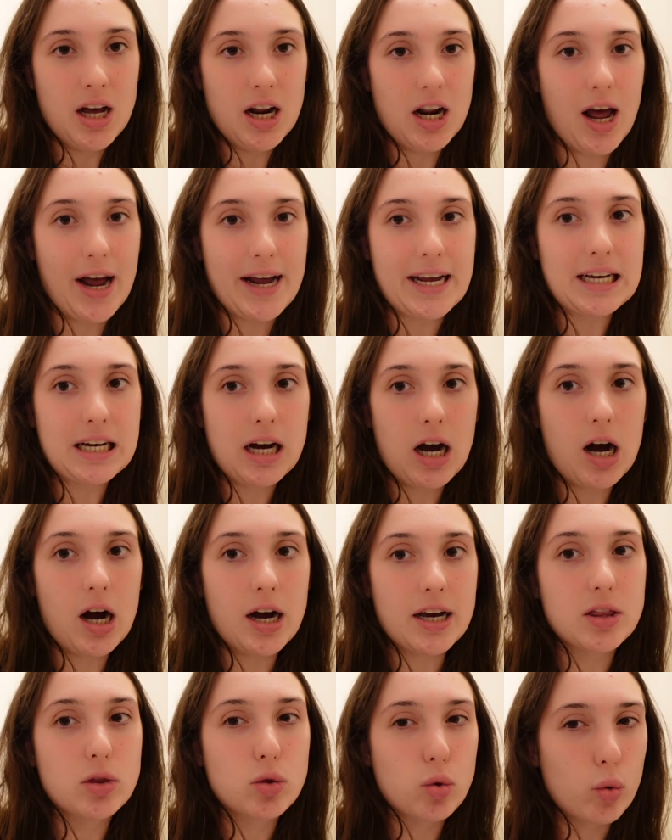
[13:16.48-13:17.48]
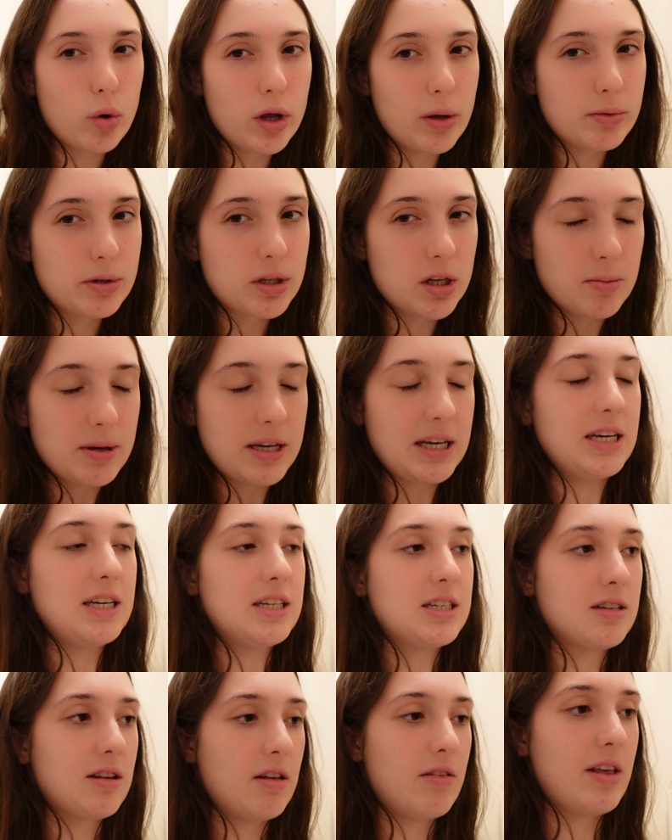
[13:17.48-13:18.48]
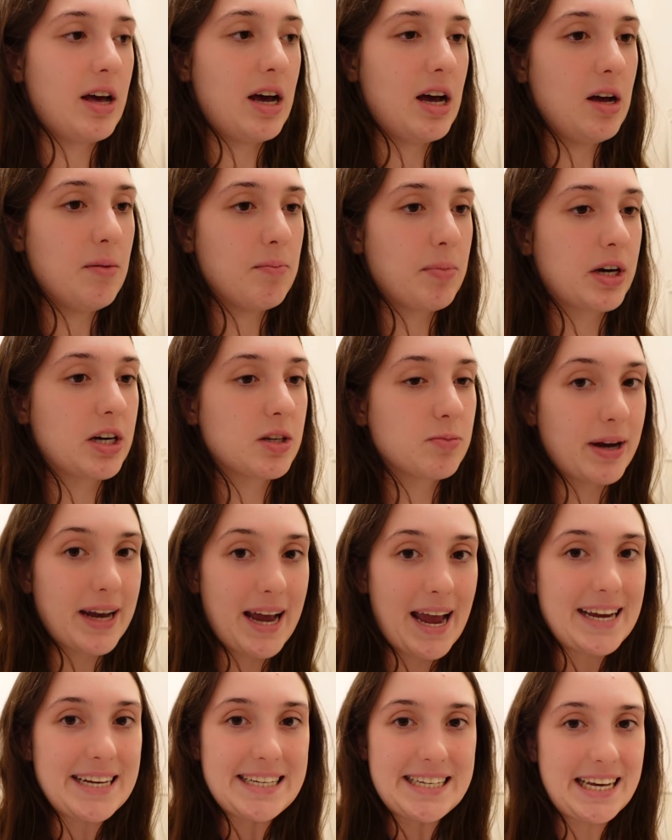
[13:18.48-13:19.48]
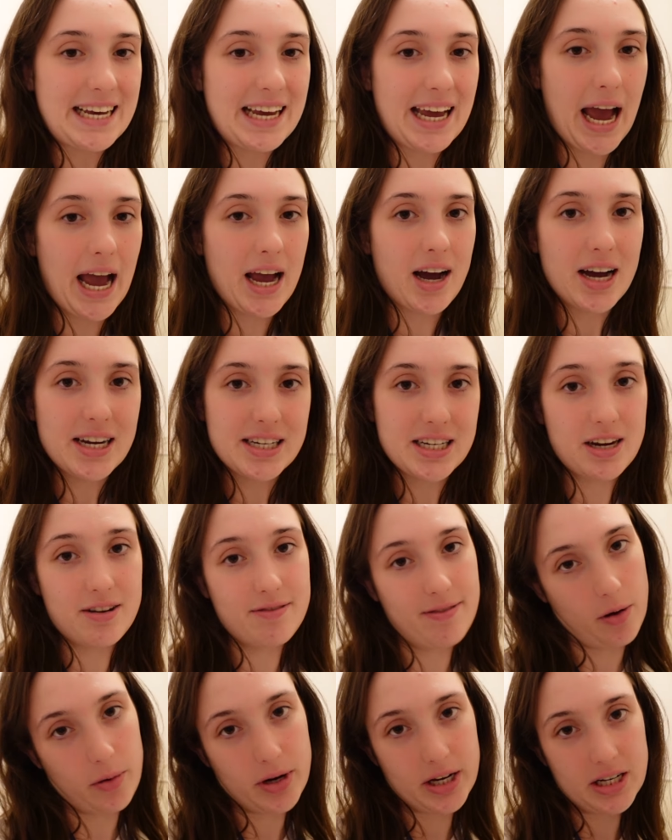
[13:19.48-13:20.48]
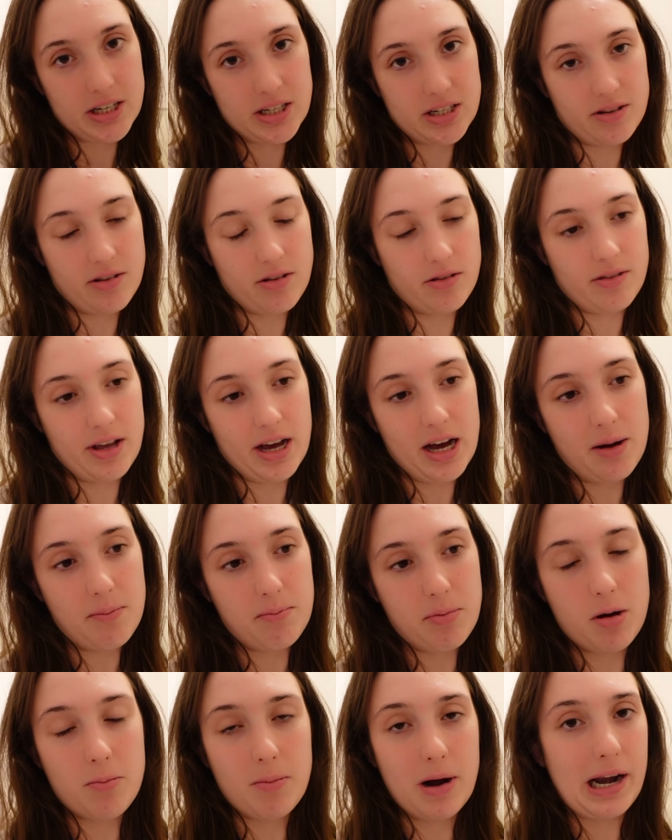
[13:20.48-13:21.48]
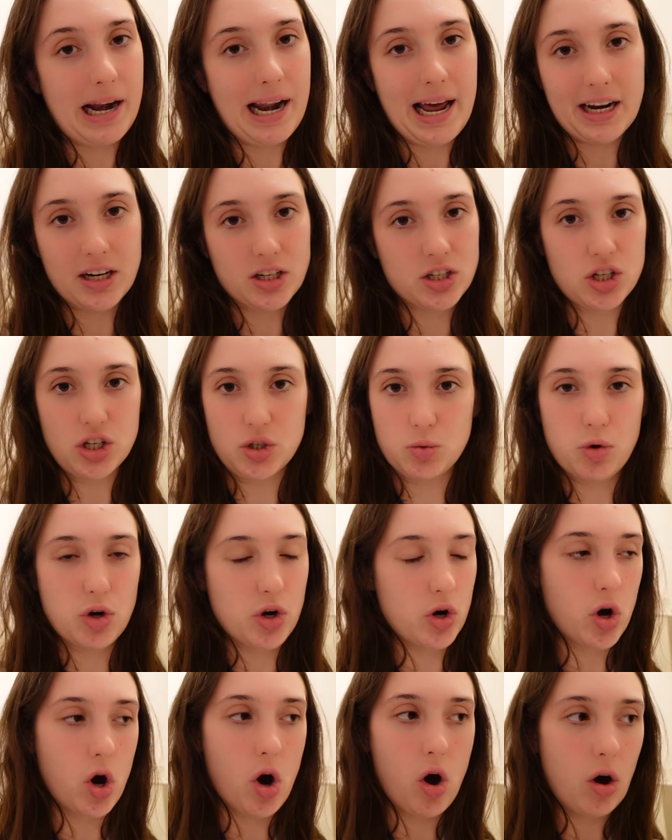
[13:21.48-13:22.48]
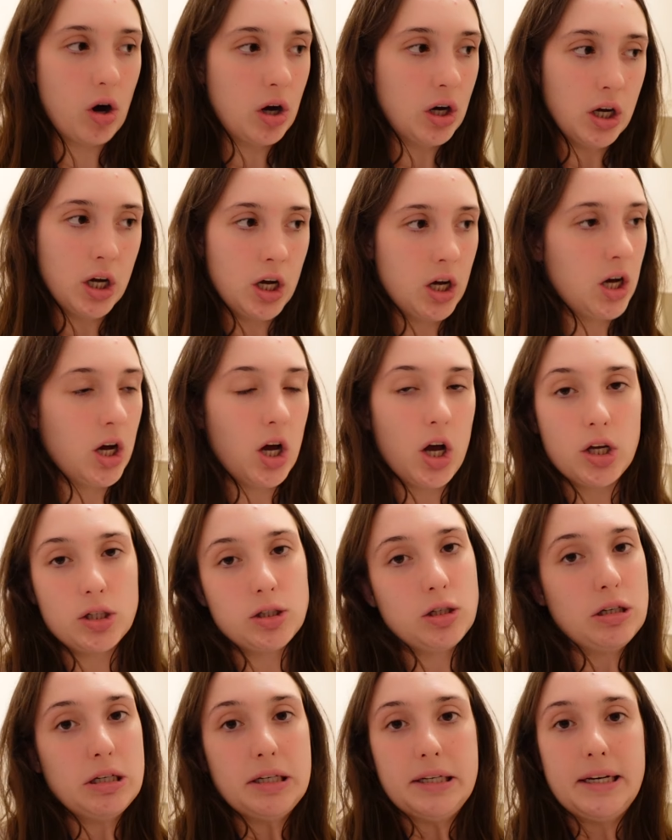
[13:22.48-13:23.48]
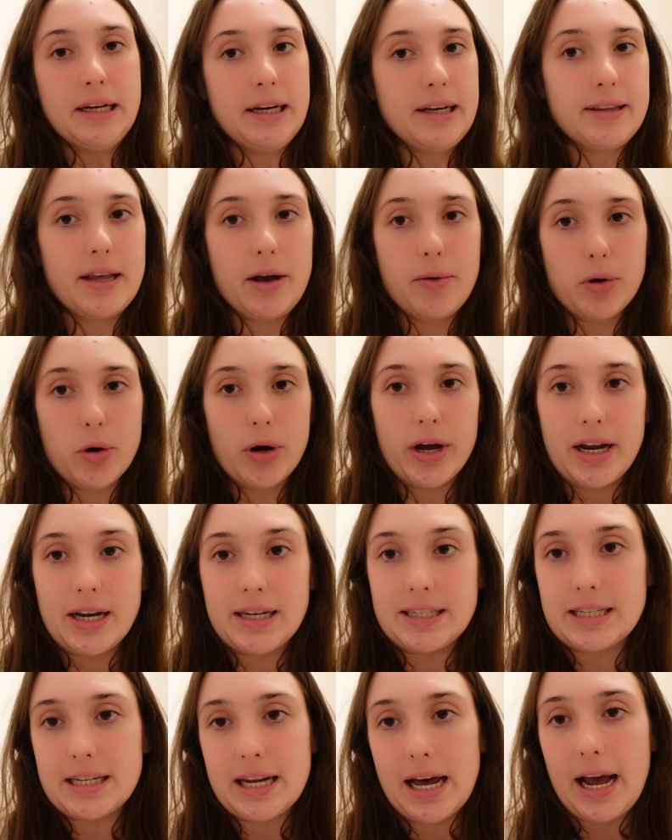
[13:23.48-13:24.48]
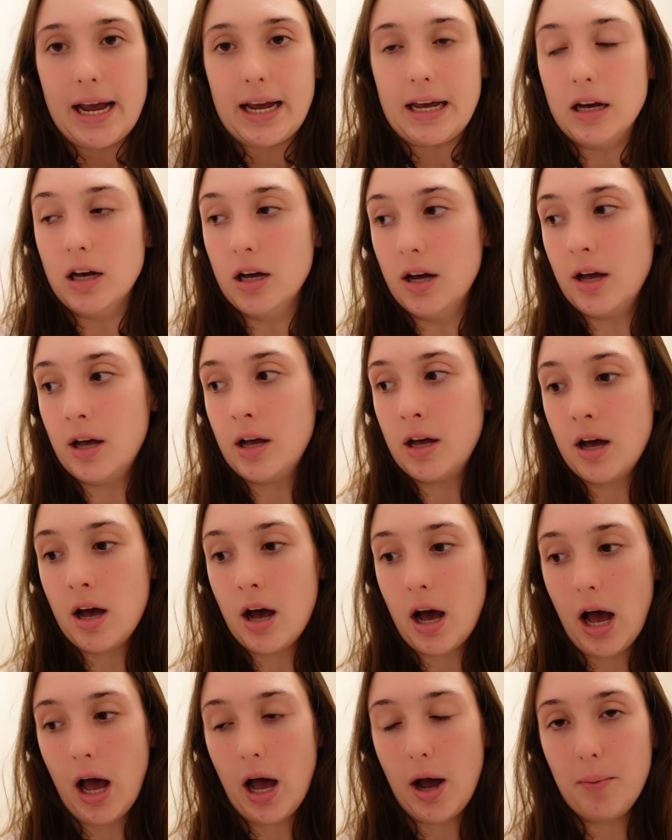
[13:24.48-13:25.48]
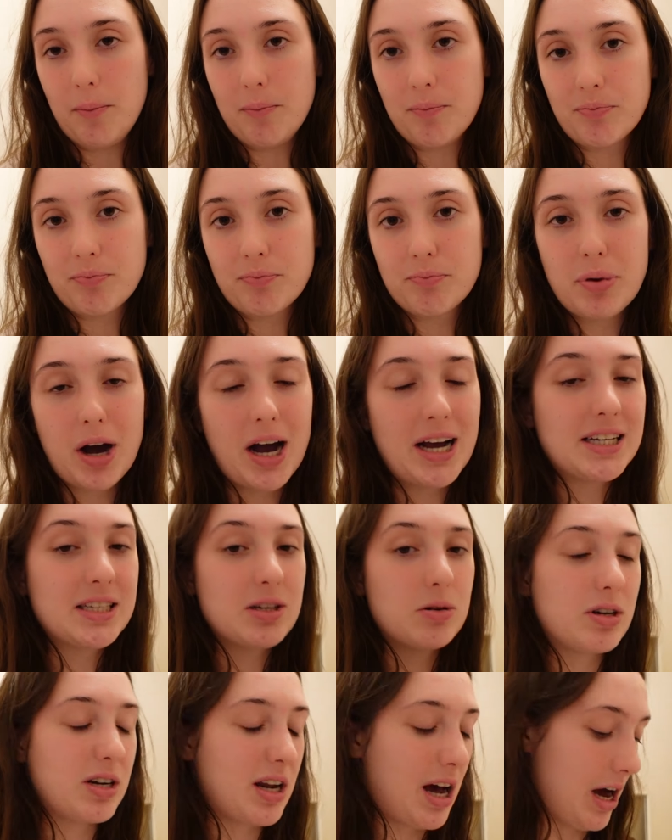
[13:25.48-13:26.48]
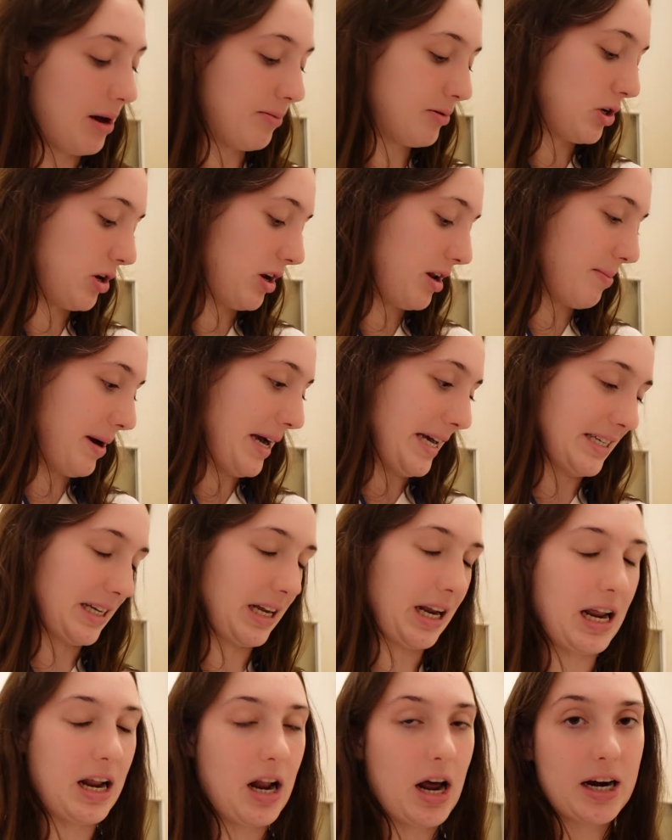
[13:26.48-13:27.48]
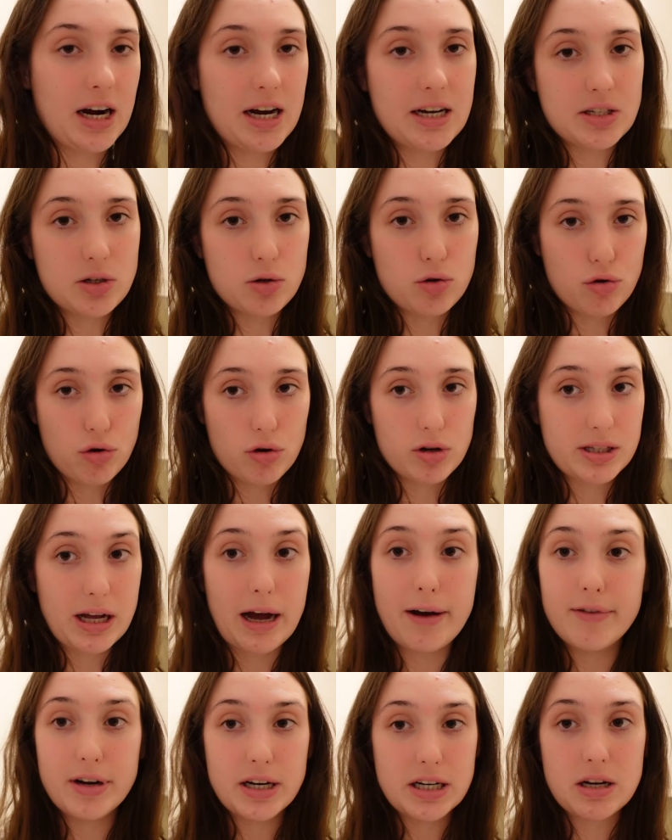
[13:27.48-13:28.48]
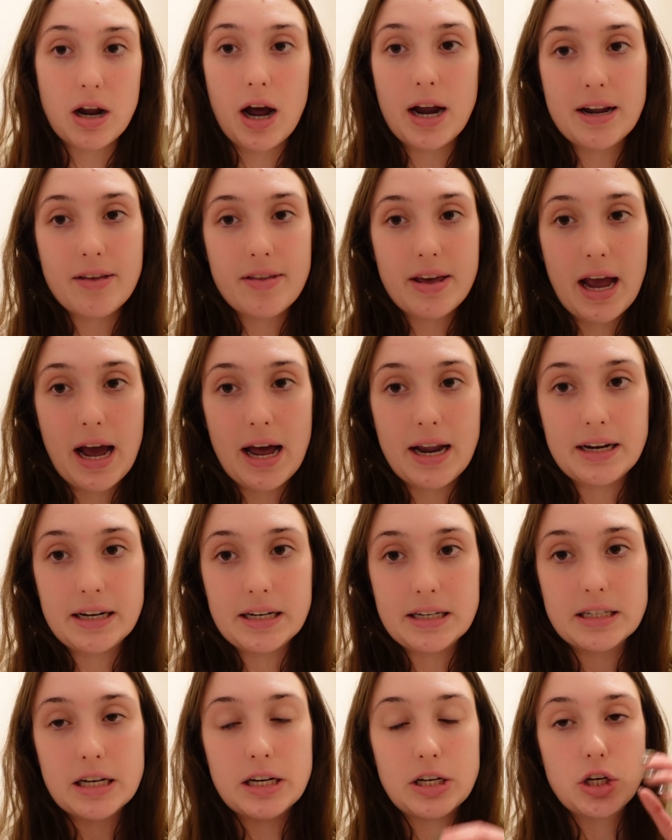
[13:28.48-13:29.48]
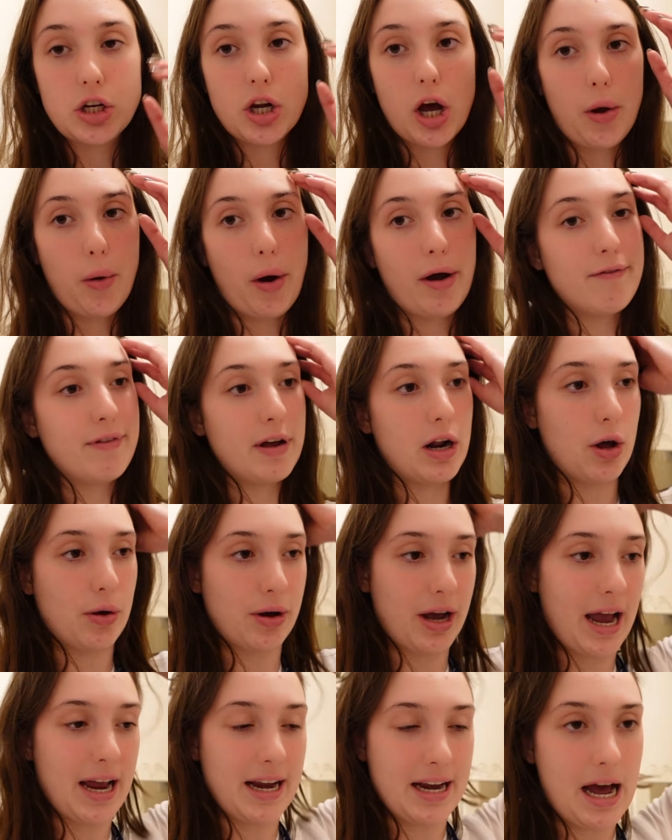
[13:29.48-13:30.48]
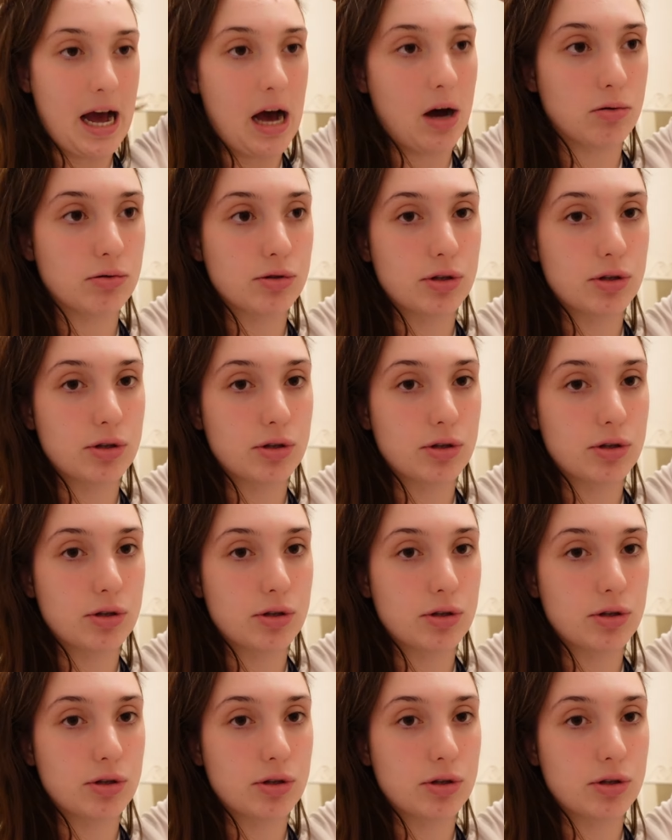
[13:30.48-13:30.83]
Like, I thought it was going to be easier than that because my 18k I did felt easier than that, but my legs just were not, they were not in it today. But I still did absolutely amazingly. Like, I still crossed that finish line at the end and, you know, I feel okay now.